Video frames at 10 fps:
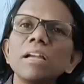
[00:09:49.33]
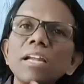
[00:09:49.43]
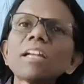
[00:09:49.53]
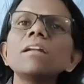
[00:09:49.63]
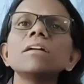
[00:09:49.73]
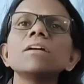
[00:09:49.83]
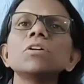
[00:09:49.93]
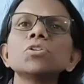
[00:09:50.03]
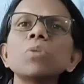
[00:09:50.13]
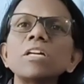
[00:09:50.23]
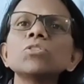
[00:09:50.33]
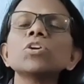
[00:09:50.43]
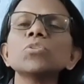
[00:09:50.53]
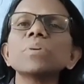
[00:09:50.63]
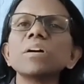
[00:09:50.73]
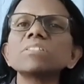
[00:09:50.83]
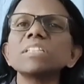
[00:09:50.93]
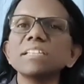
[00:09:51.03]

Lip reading: in 12 to 24 hours